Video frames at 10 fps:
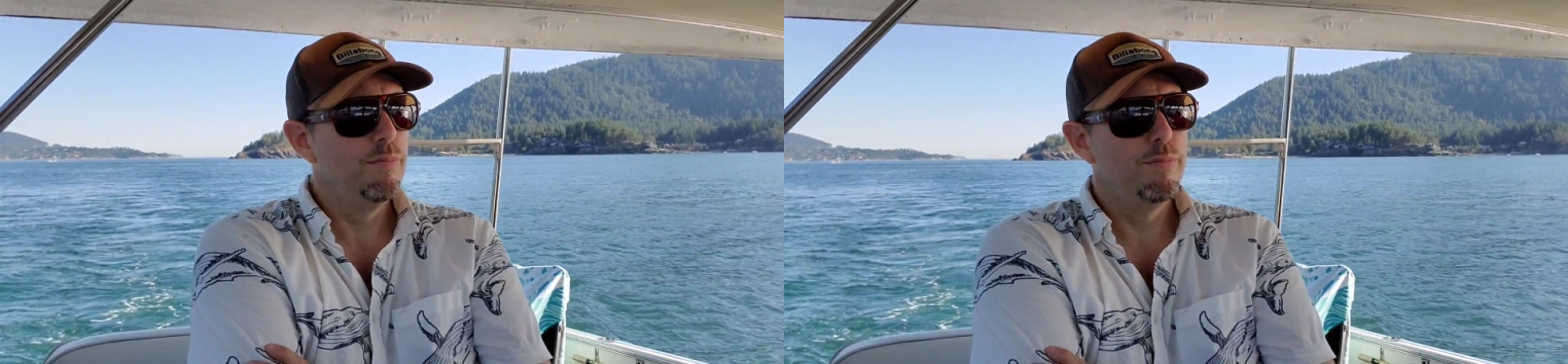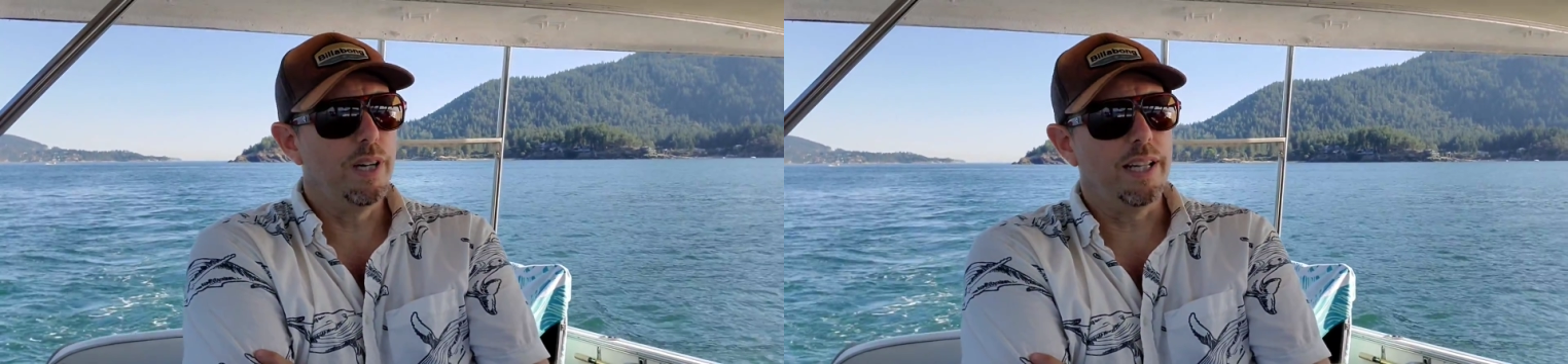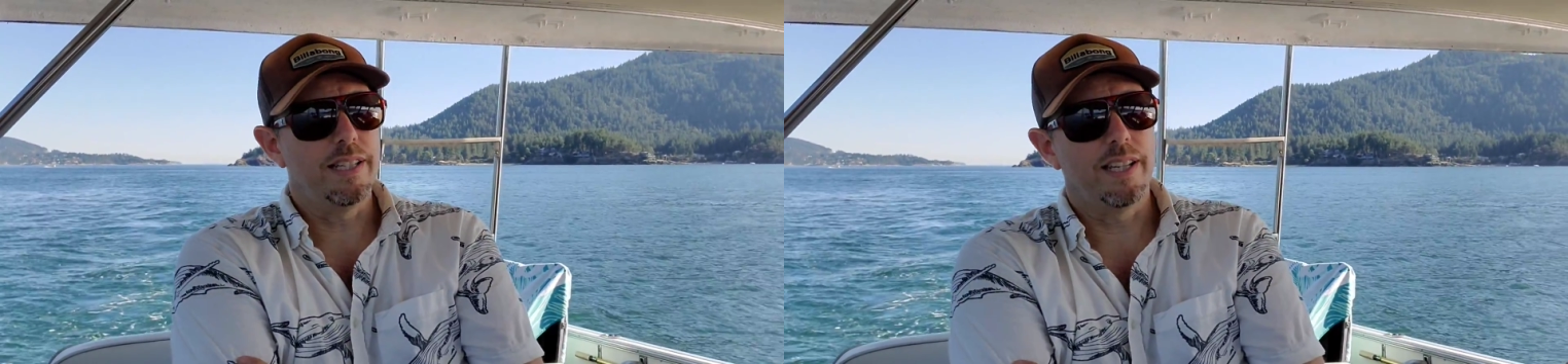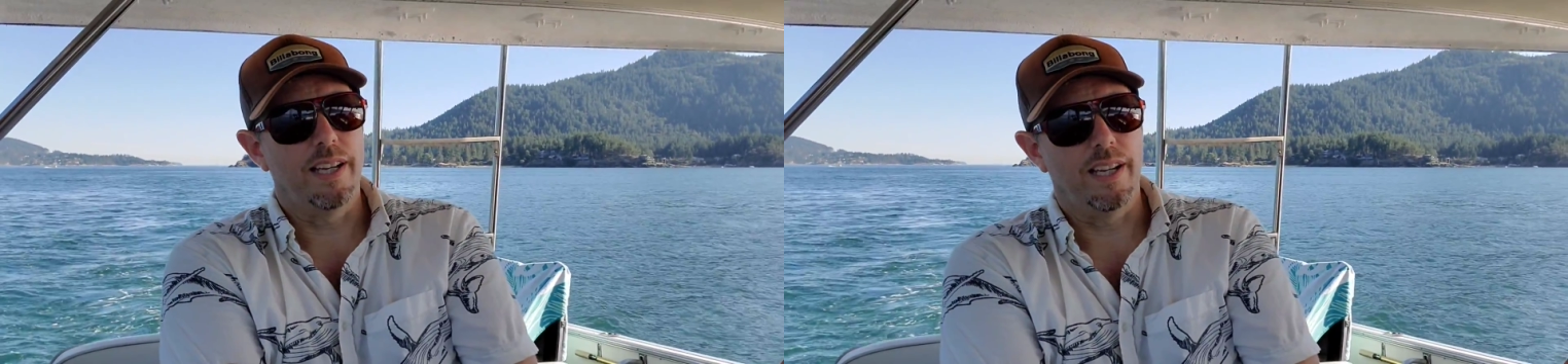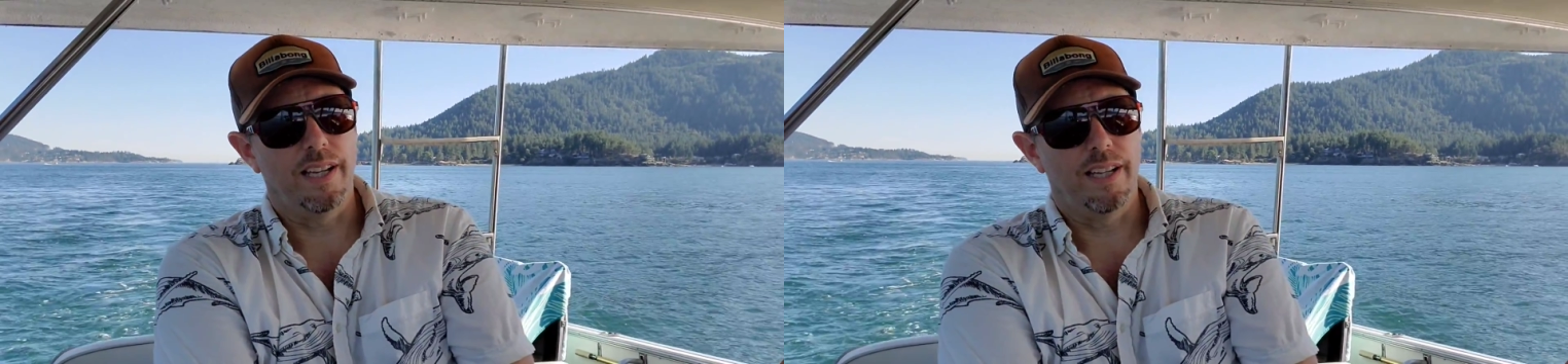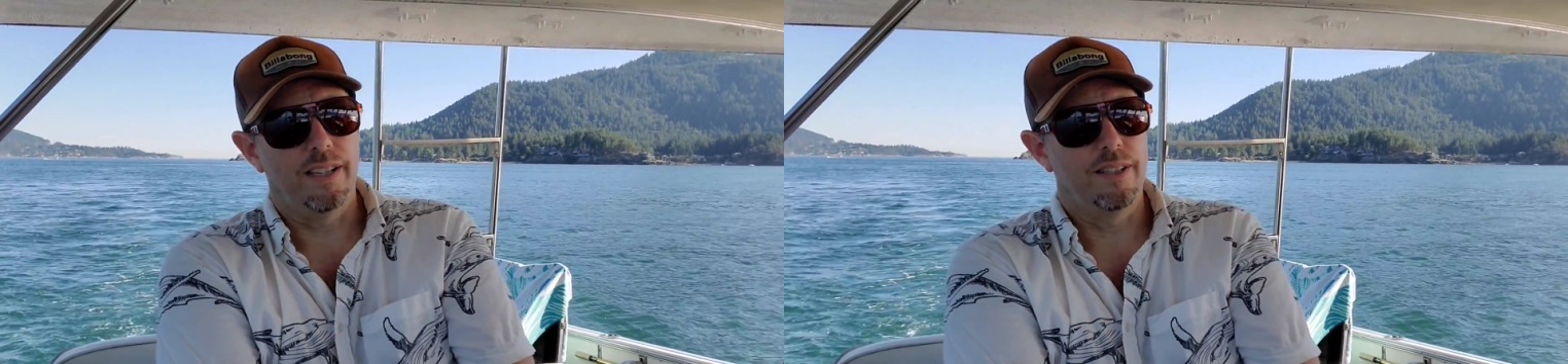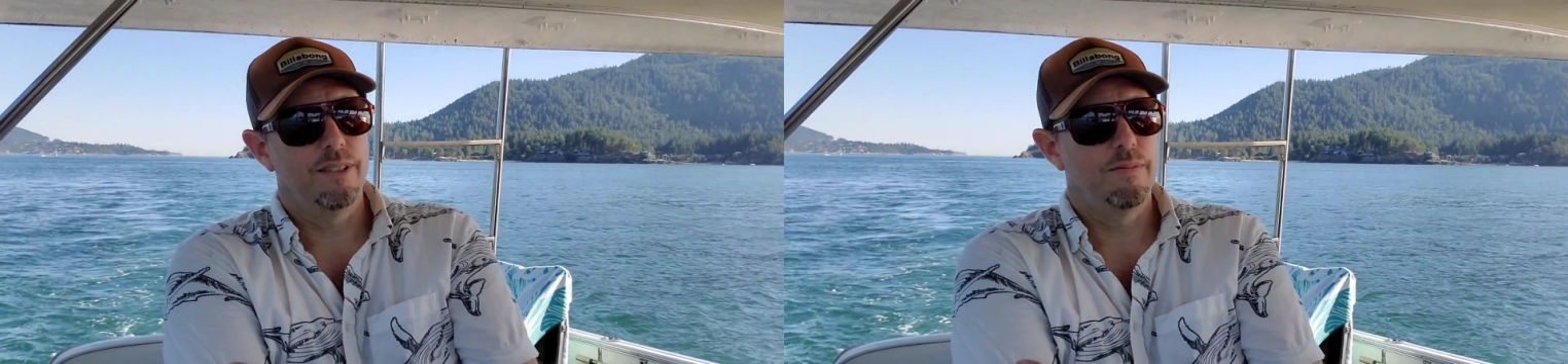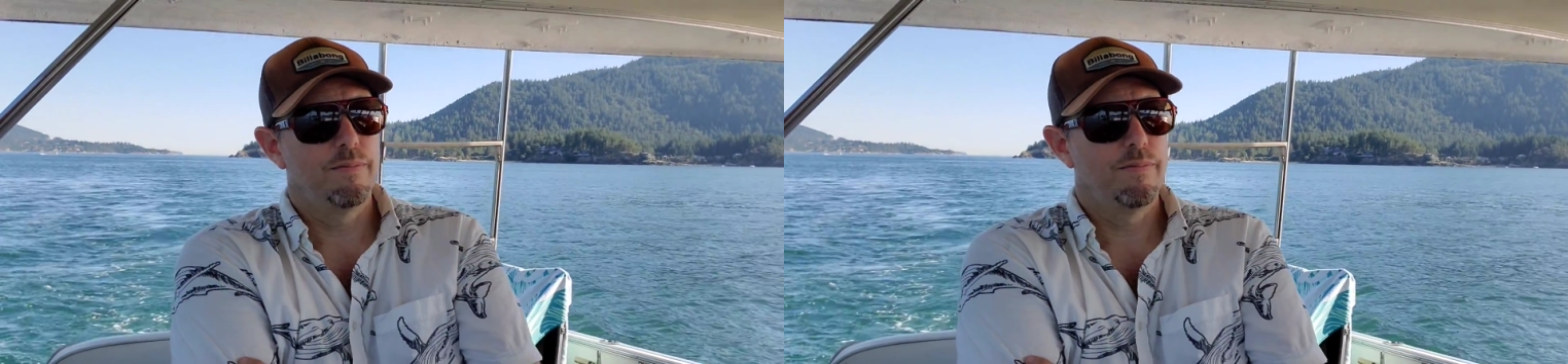But uh,
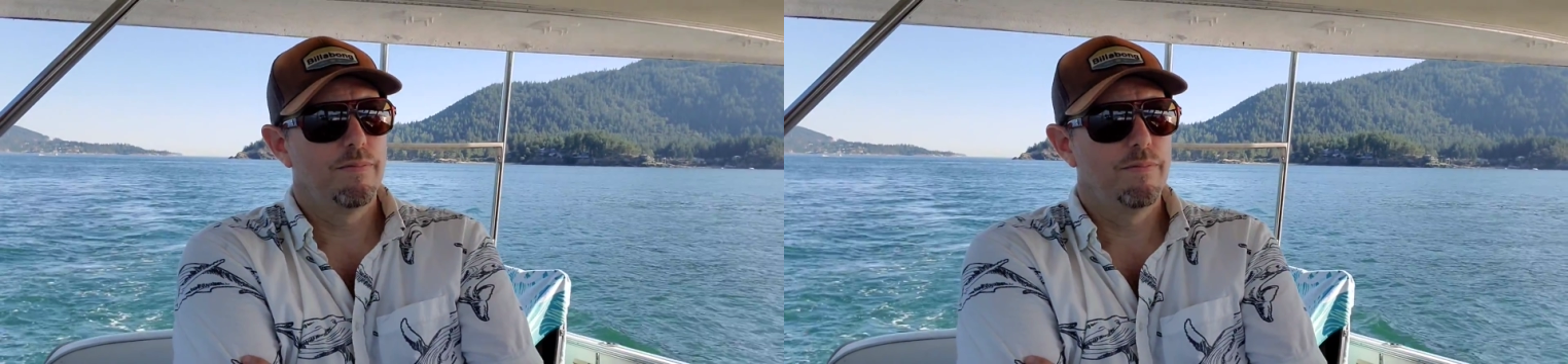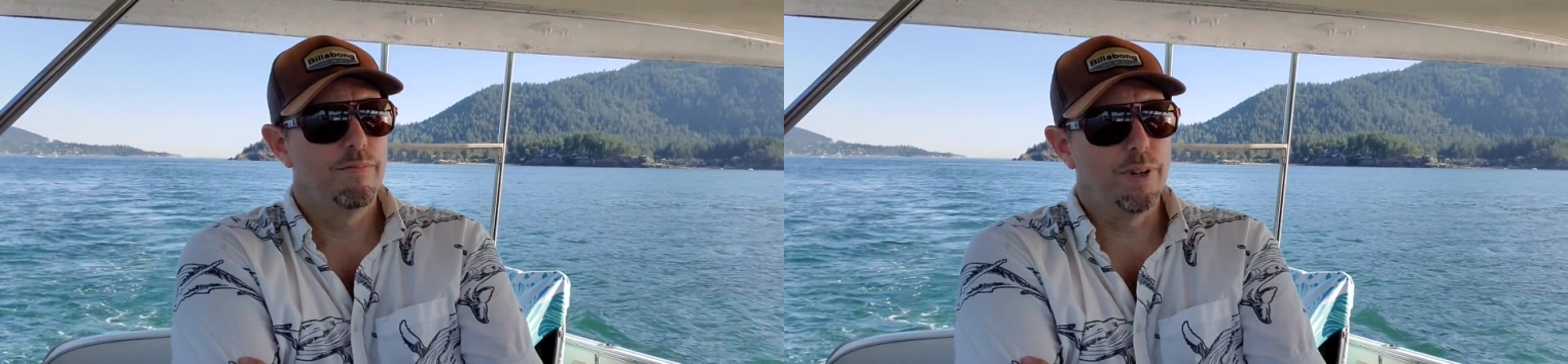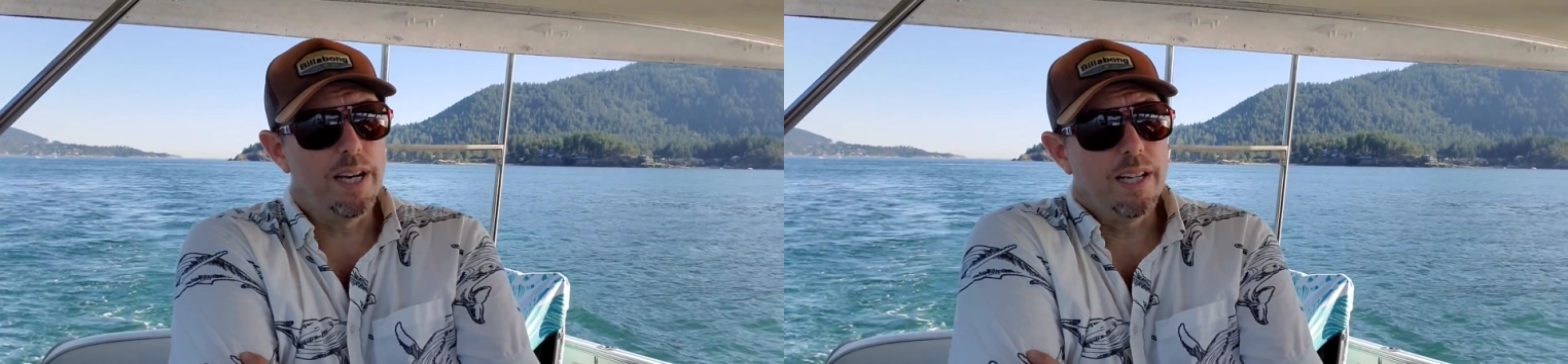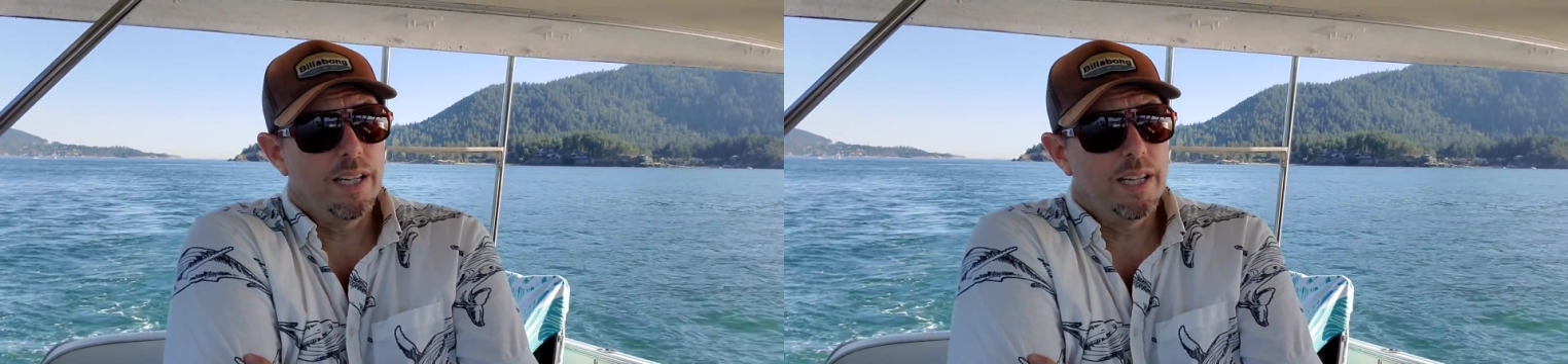but